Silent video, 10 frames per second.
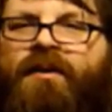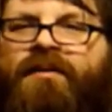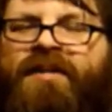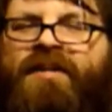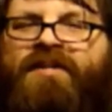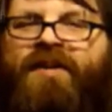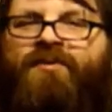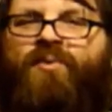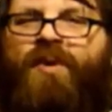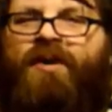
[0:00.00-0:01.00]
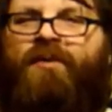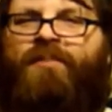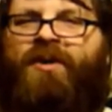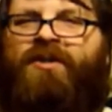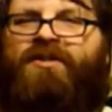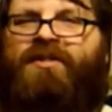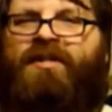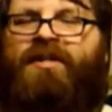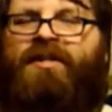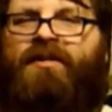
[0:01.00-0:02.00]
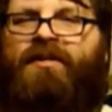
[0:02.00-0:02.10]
This is a real person.